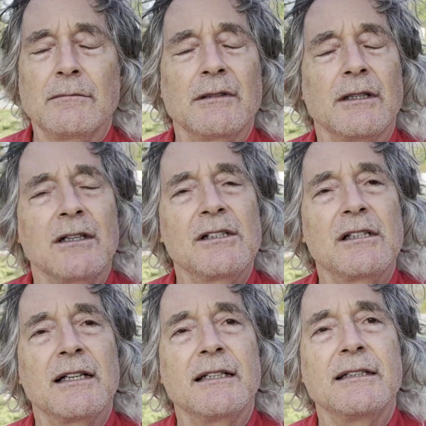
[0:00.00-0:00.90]

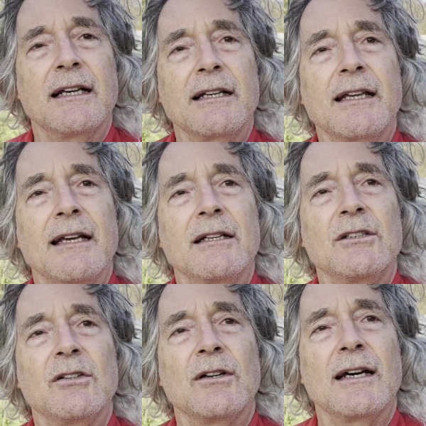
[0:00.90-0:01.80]
largely dedicated
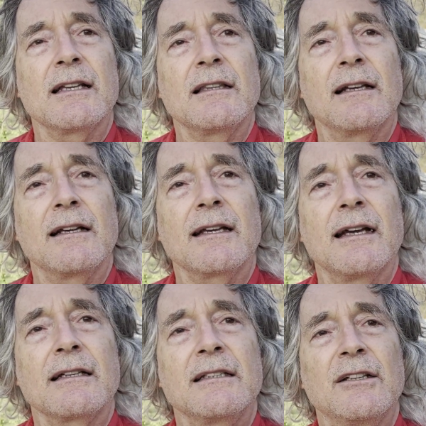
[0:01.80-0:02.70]
to athletic
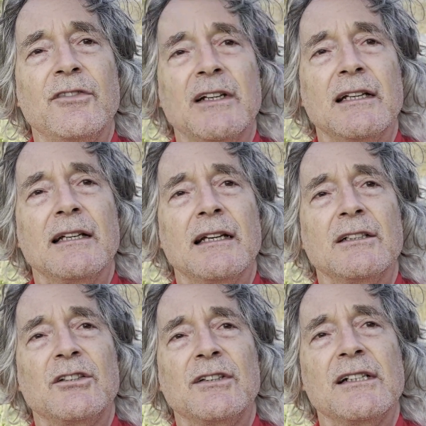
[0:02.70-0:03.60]
activity,
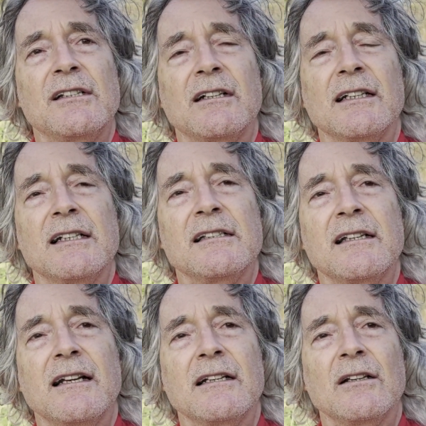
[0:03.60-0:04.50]
and trees are an
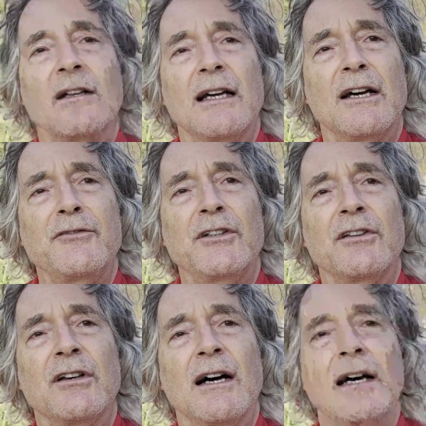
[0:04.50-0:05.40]
incidental
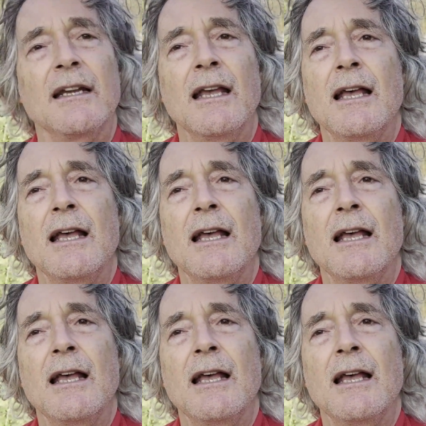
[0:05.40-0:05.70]
afterthought,